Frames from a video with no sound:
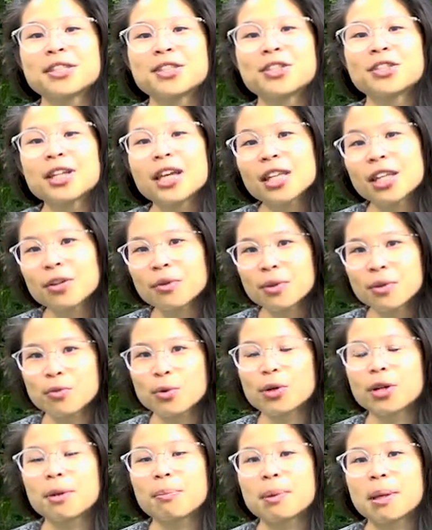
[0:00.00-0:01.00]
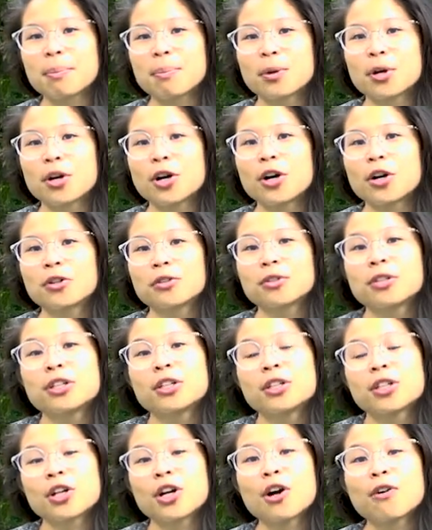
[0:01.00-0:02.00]
Together we wrote a paper called
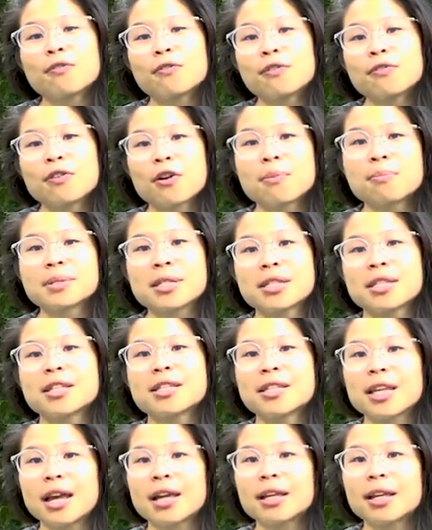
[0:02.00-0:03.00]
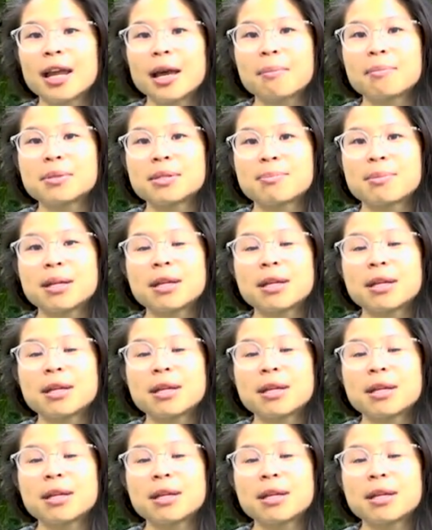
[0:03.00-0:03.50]
Coffee Farms as Design Labs,